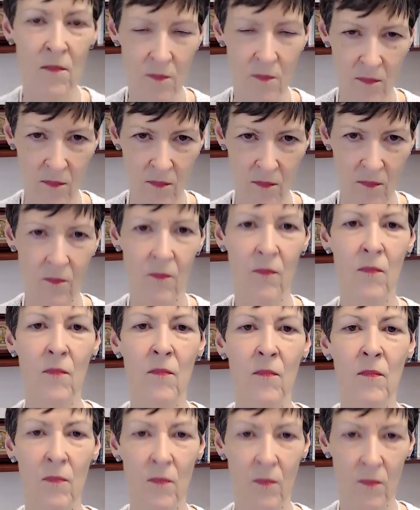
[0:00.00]
would we know
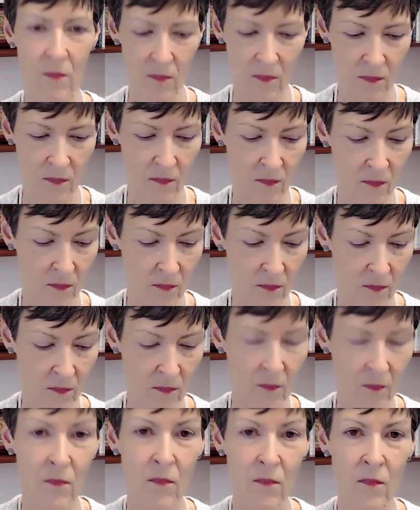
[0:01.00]
if we'd be
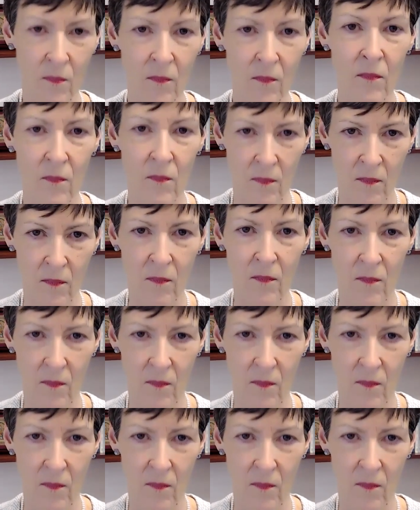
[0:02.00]
getting higher sales